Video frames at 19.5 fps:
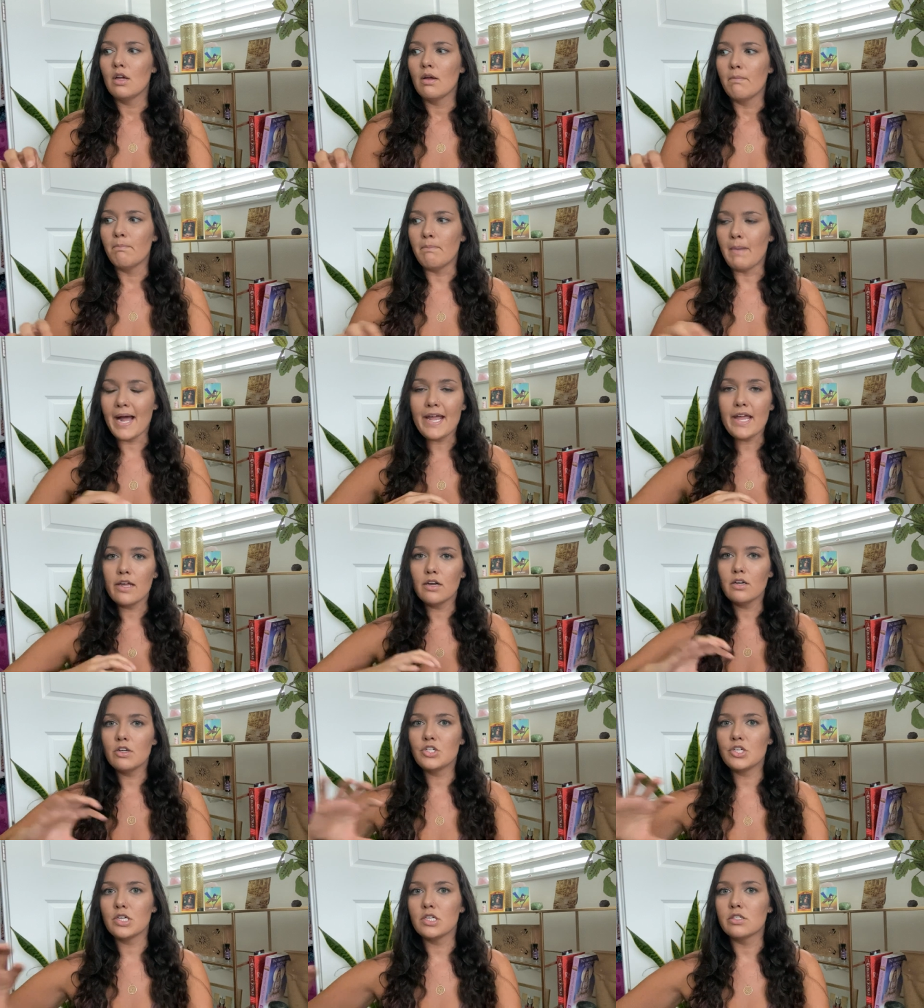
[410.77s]
my
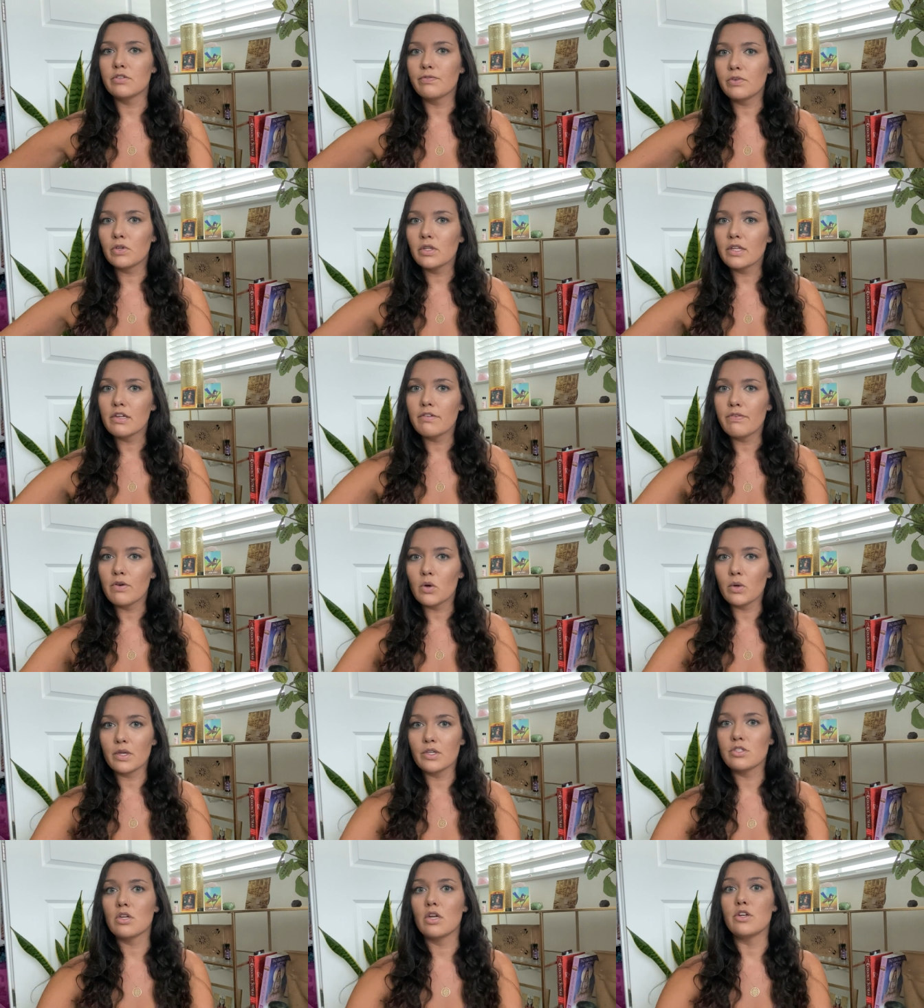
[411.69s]
energy is fully
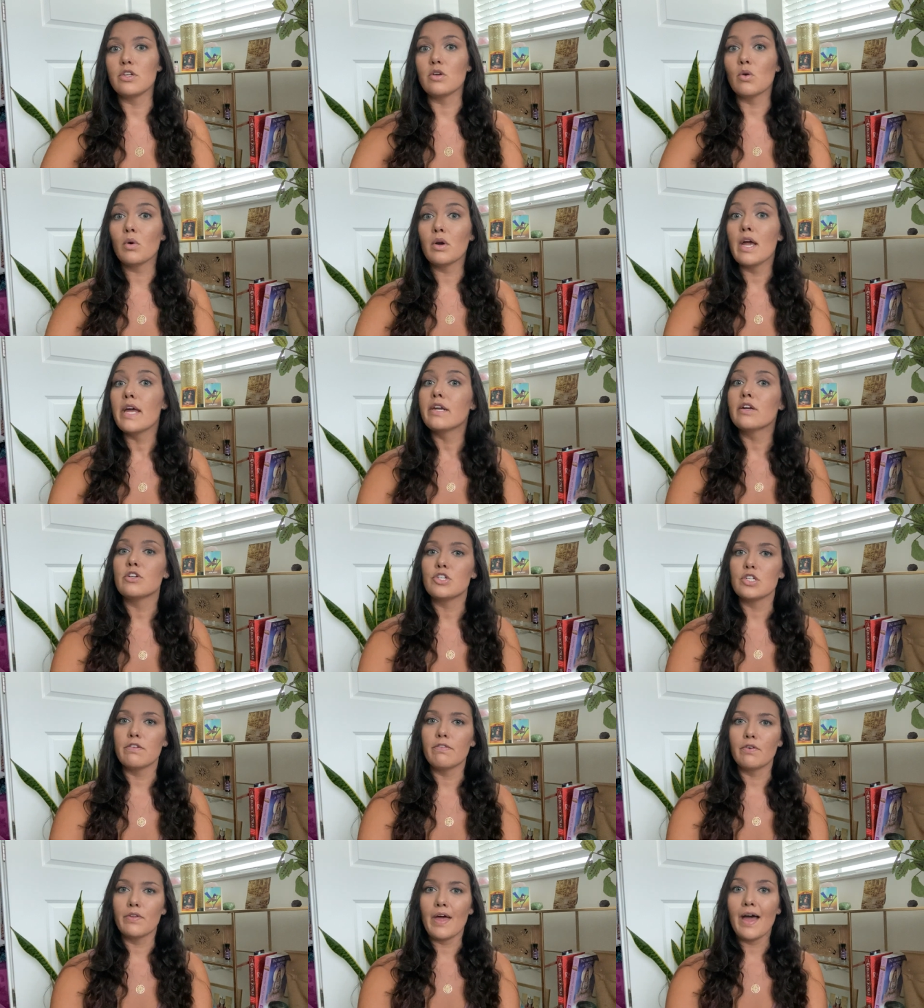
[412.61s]
focused on your
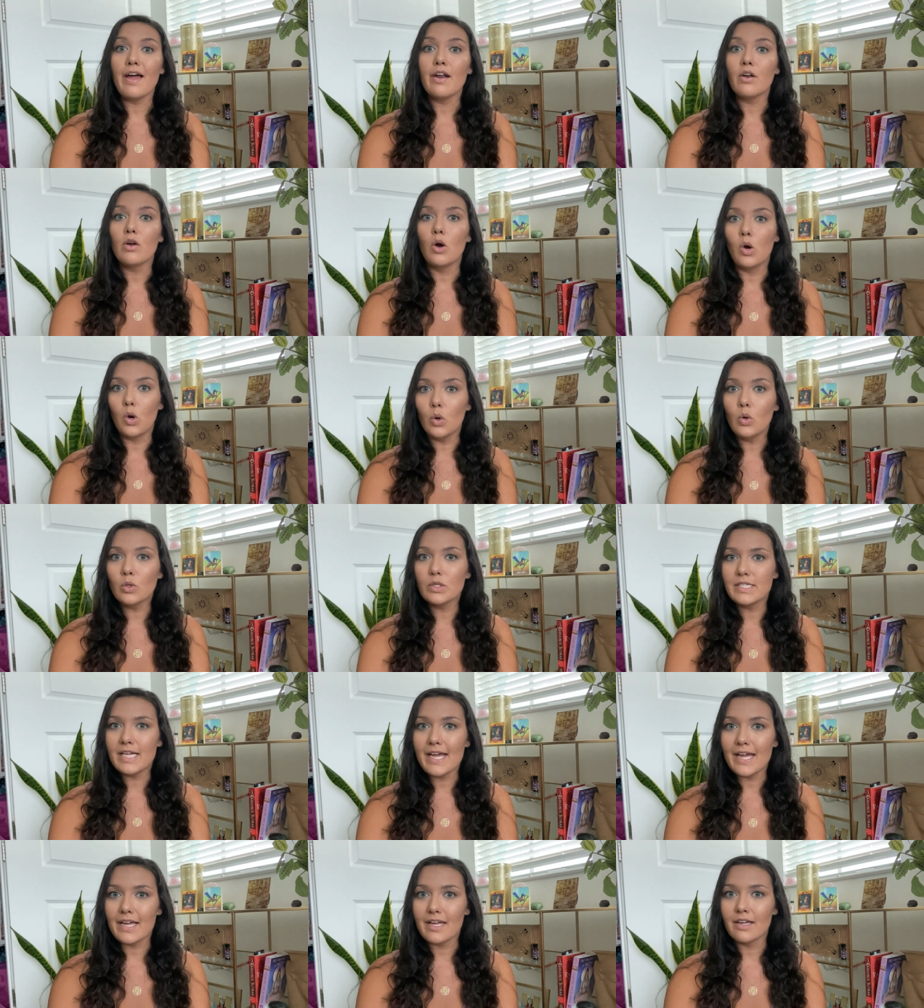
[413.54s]
energy for that whole
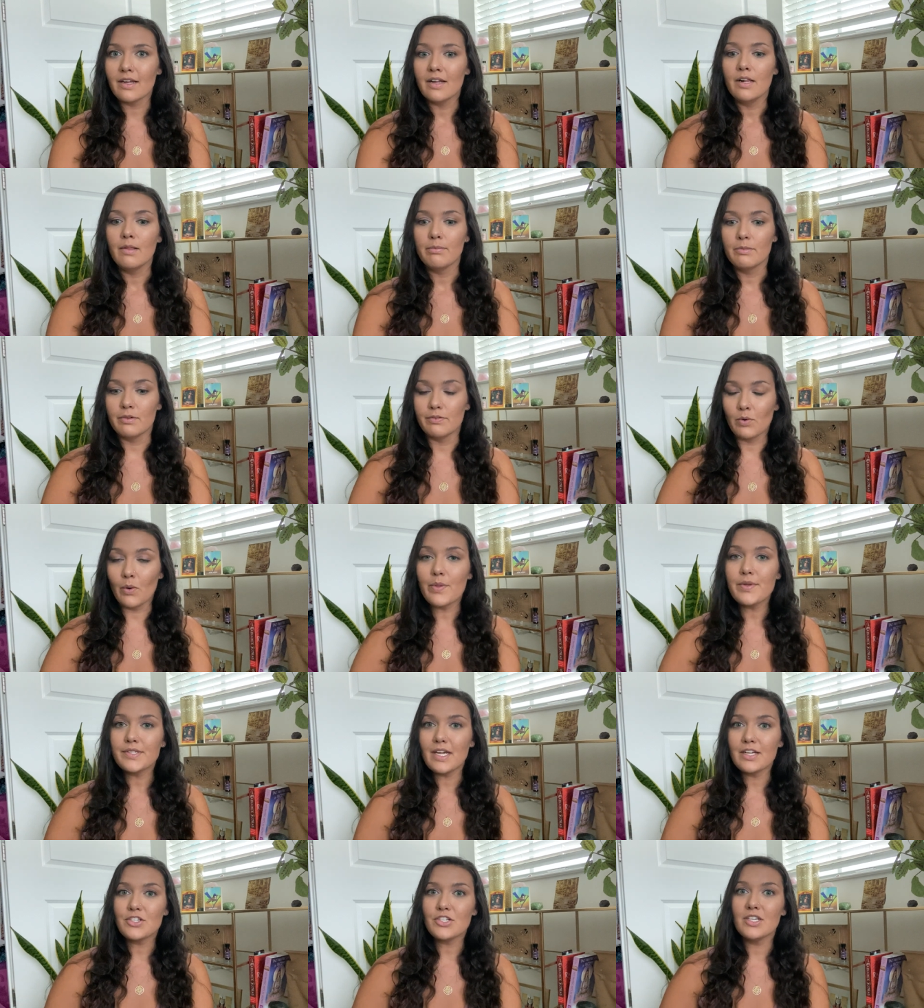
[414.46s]
day before the
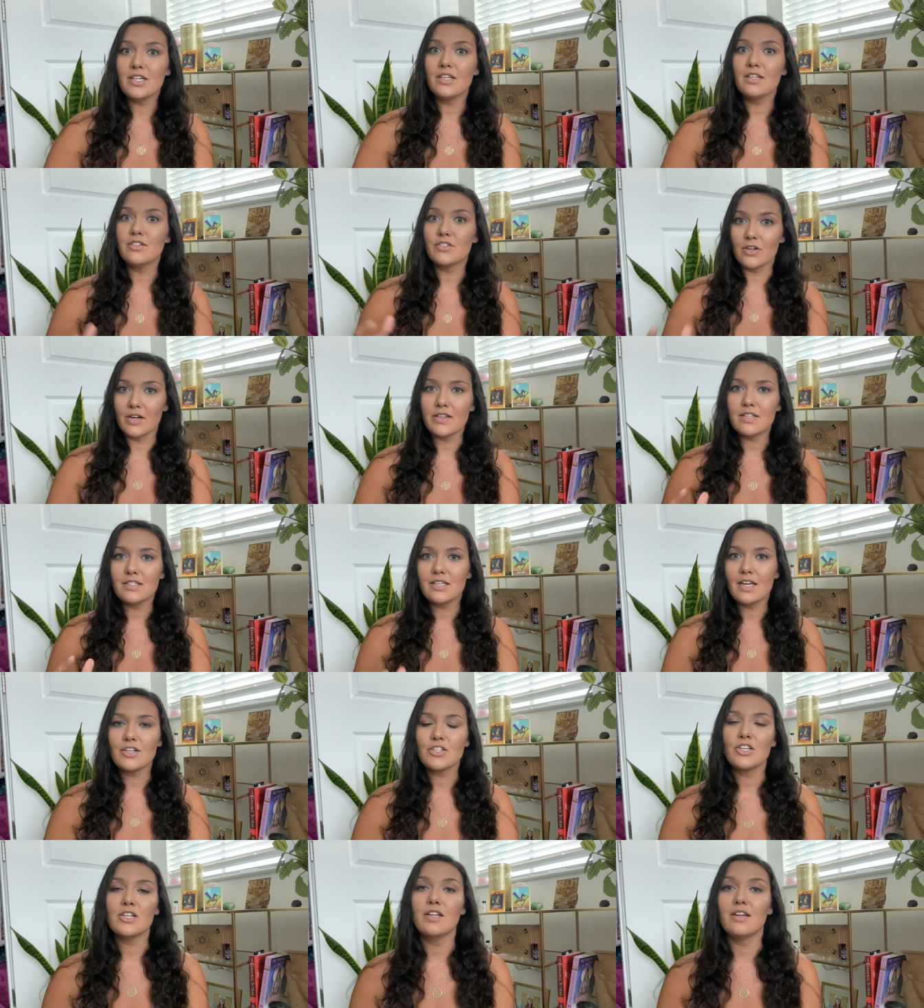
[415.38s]
session, during the
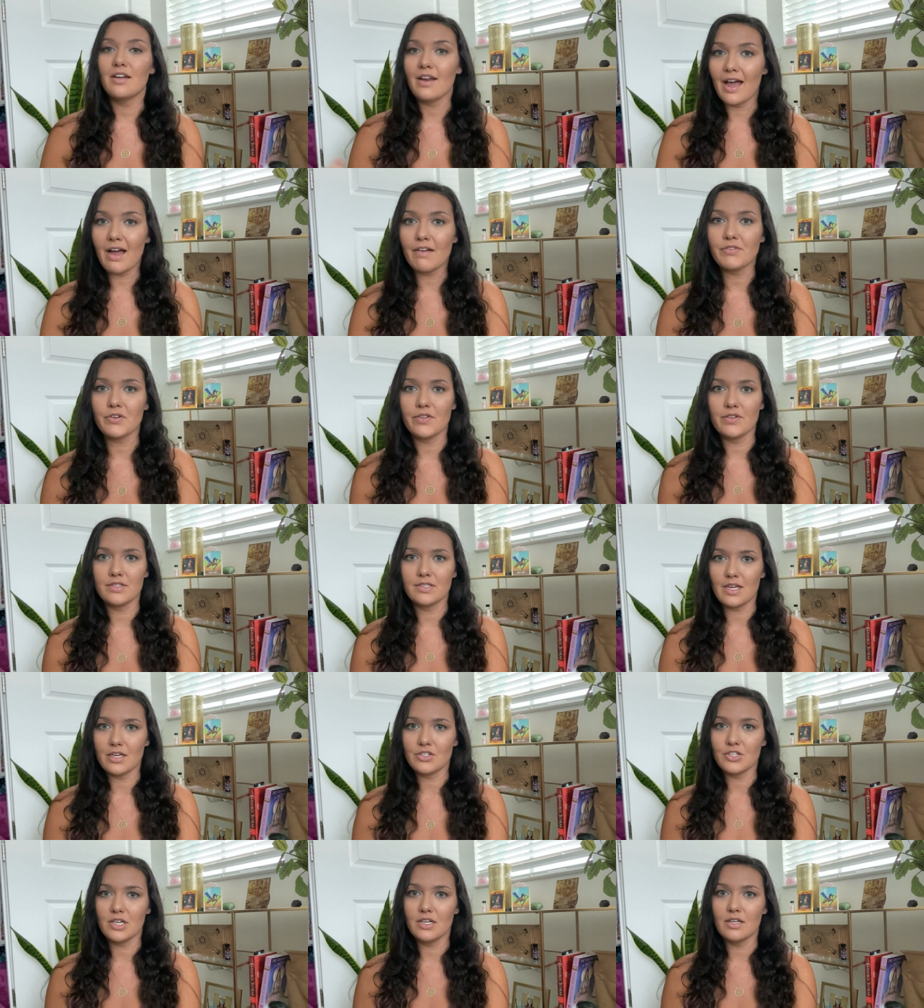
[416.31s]
session, and after the
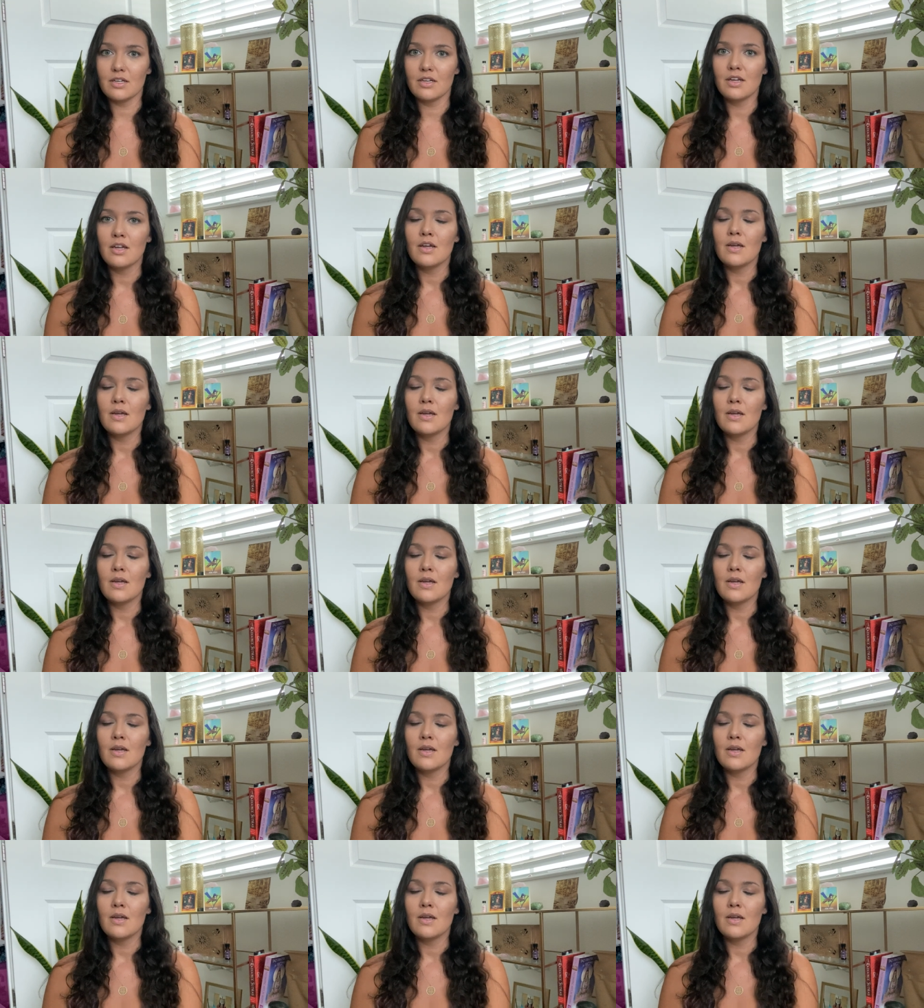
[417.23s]
session.